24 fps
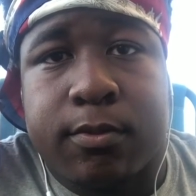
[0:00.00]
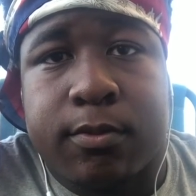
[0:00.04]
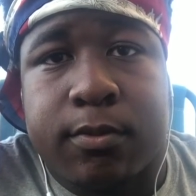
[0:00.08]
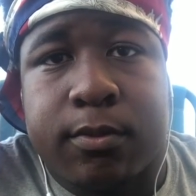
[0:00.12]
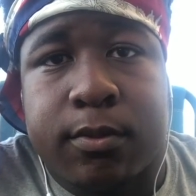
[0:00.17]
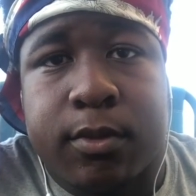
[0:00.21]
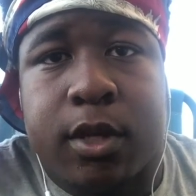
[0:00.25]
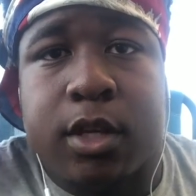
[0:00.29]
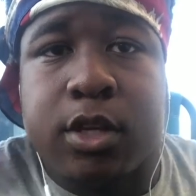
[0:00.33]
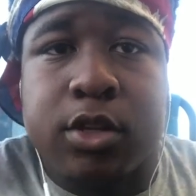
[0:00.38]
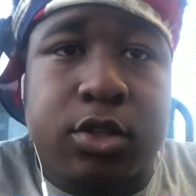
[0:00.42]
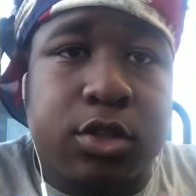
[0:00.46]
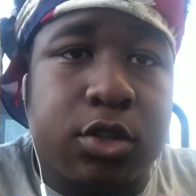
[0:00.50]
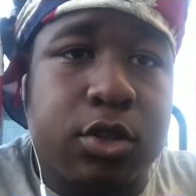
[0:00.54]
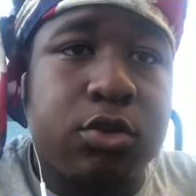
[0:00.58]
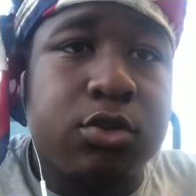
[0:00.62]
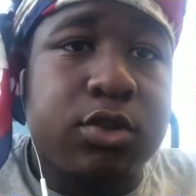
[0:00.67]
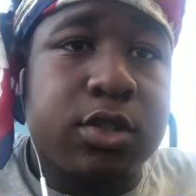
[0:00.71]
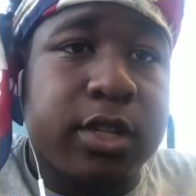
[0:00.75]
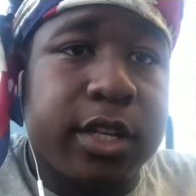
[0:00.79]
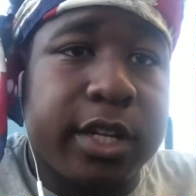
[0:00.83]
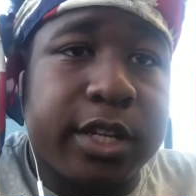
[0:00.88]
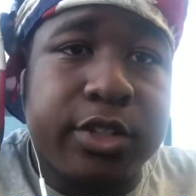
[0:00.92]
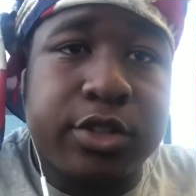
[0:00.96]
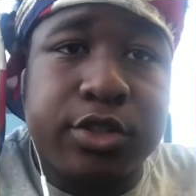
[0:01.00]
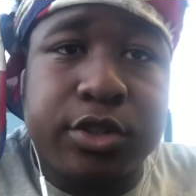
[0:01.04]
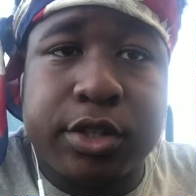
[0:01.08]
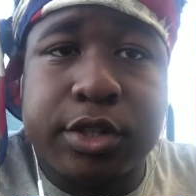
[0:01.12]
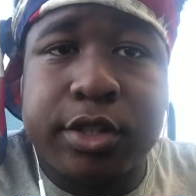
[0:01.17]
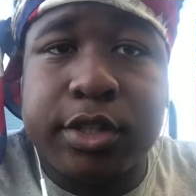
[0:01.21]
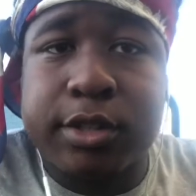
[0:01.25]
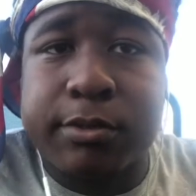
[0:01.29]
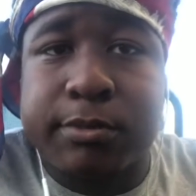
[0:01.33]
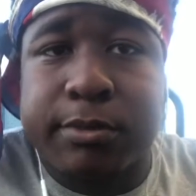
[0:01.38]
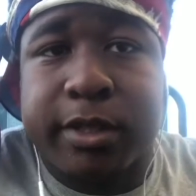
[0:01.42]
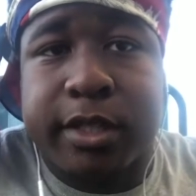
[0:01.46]
He's using that
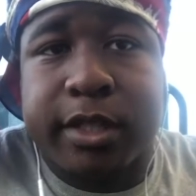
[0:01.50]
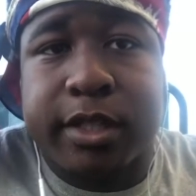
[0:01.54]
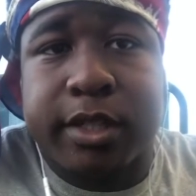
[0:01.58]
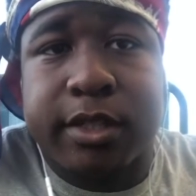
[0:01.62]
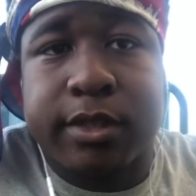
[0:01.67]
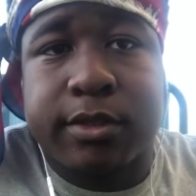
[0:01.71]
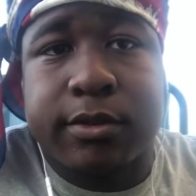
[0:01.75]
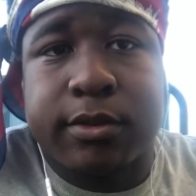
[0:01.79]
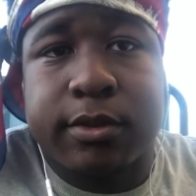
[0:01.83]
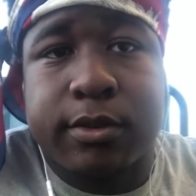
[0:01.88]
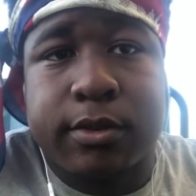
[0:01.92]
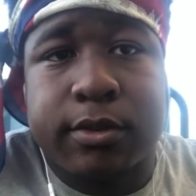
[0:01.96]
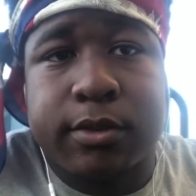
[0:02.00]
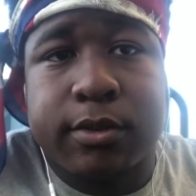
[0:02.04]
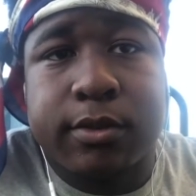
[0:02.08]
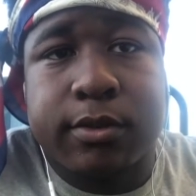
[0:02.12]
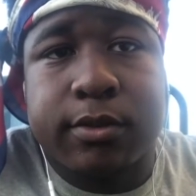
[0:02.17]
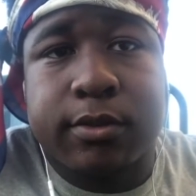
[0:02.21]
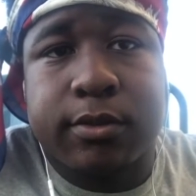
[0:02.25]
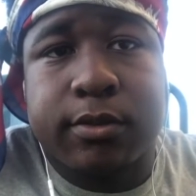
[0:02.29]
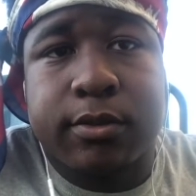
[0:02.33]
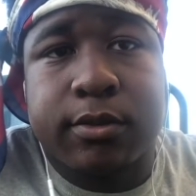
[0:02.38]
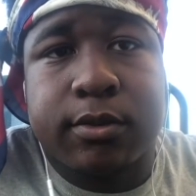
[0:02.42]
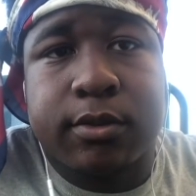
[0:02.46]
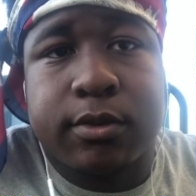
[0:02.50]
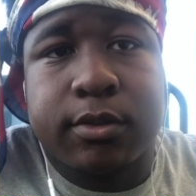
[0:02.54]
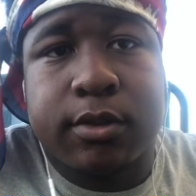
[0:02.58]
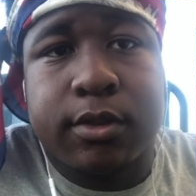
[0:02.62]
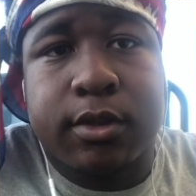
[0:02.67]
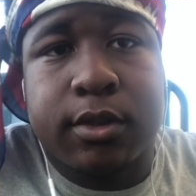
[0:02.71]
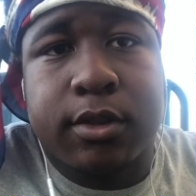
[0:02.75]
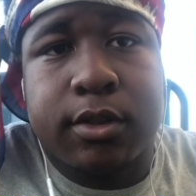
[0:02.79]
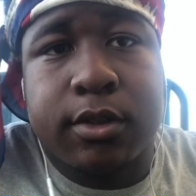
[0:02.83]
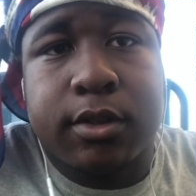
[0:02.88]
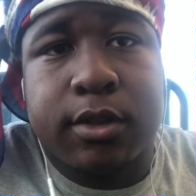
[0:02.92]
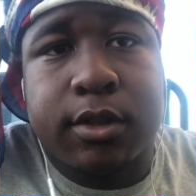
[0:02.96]
drug money,
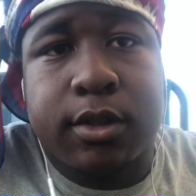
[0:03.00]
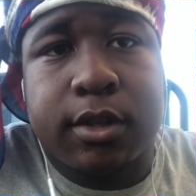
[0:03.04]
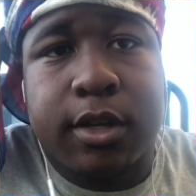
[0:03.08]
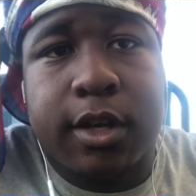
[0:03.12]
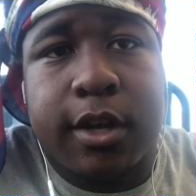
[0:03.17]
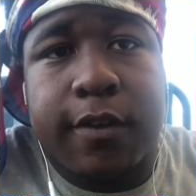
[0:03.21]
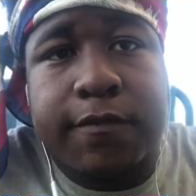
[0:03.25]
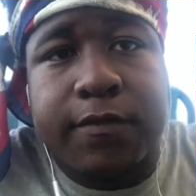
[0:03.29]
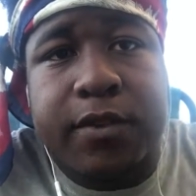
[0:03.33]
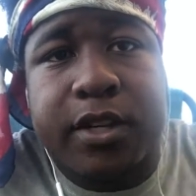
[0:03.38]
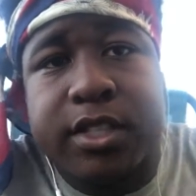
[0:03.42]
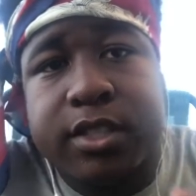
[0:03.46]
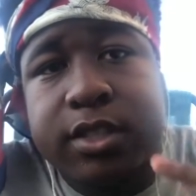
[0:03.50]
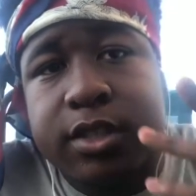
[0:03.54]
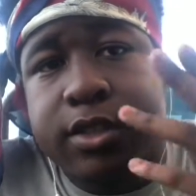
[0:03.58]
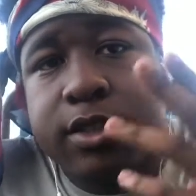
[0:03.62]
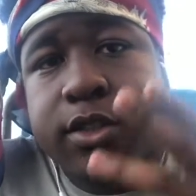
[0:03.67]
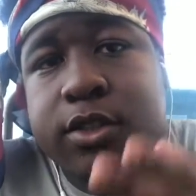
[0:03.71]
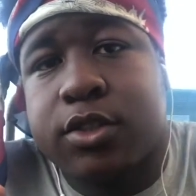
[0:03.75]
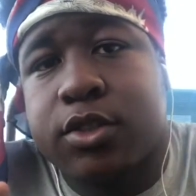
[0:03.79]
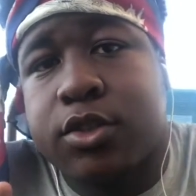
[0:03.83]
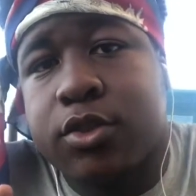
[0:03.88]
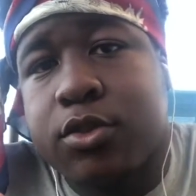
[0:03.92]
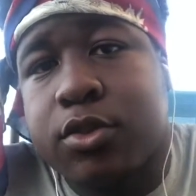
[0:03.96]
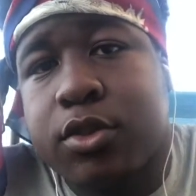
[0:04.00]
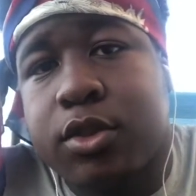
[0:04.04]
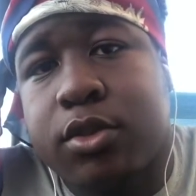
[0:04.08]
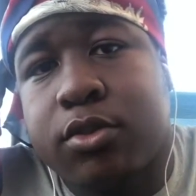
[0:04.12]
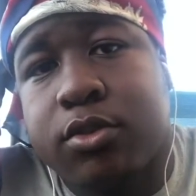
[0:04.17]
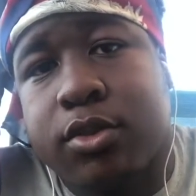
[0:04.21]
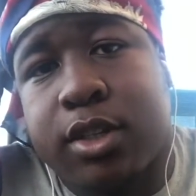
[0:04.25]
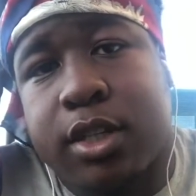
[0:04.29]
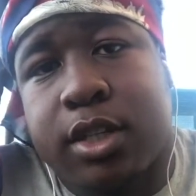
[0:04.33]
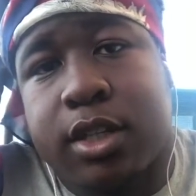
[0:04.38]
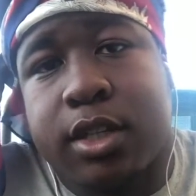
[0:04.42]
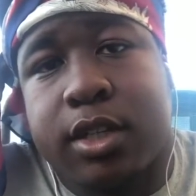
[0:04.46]
investing in studio
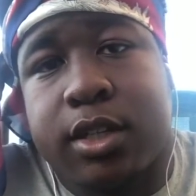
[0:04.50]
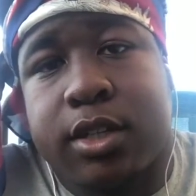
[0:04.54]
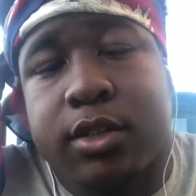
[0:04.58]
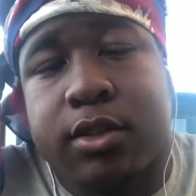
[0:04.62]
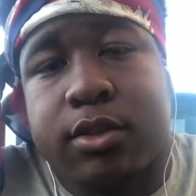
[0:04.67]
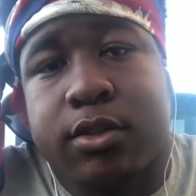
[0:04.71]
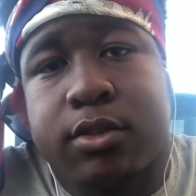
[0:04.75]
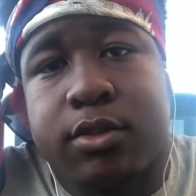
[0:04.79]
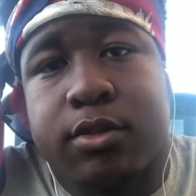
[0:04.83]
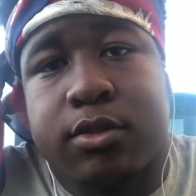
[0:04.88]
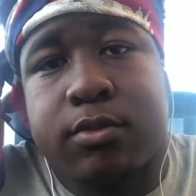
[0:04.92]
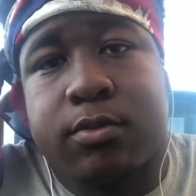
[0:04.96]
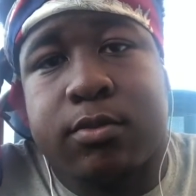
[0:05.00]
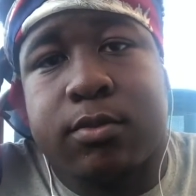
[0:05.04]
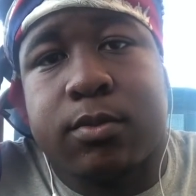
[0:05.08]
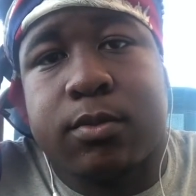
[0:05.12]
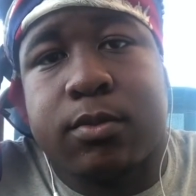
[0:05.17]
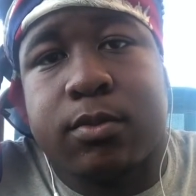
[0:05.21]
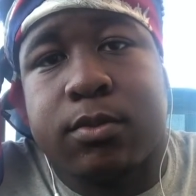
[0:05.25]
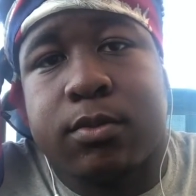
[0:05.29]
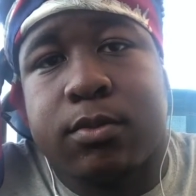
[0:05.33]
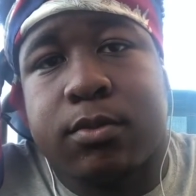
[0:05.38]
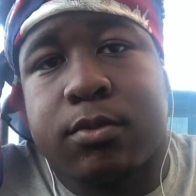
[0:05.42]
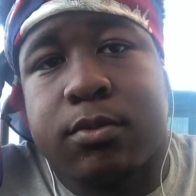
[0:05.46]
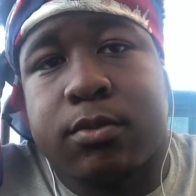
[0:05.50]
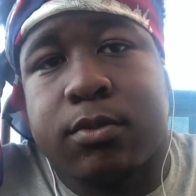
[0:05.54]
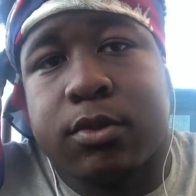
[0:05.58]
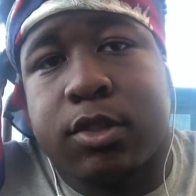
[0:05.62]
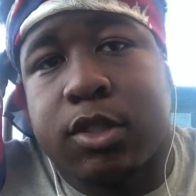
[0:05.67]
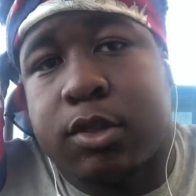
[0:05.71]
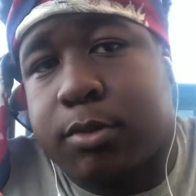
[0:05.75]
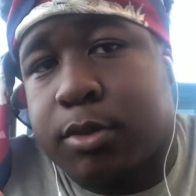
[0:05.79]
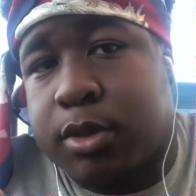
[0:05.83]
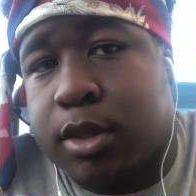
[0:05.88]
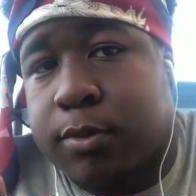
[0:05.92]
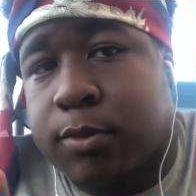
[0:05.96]
time to
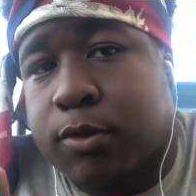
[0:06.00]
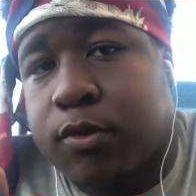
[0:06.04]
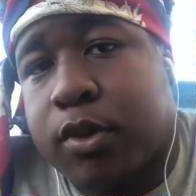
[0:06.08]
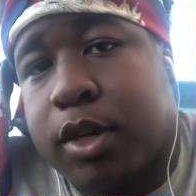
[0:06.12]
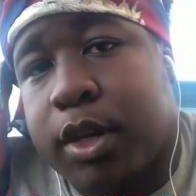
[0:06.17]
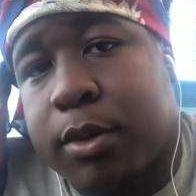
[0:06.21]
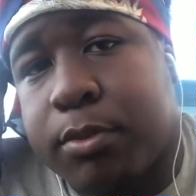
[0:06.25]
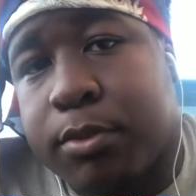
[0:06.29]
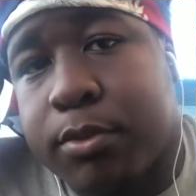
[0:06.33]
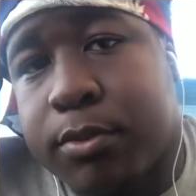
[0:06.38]
become a rapper.